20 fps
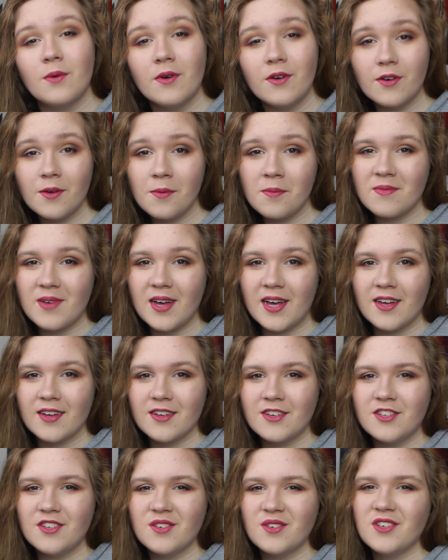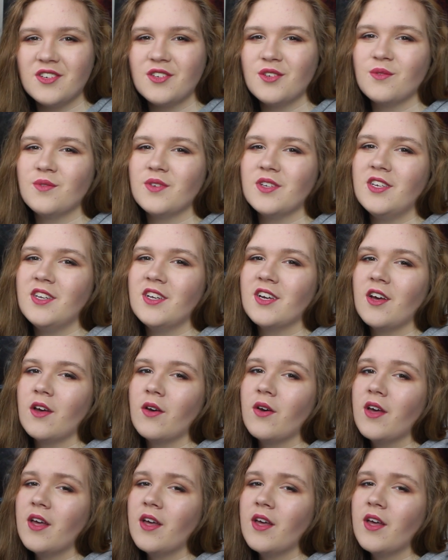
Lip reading: Welcome back to a new video,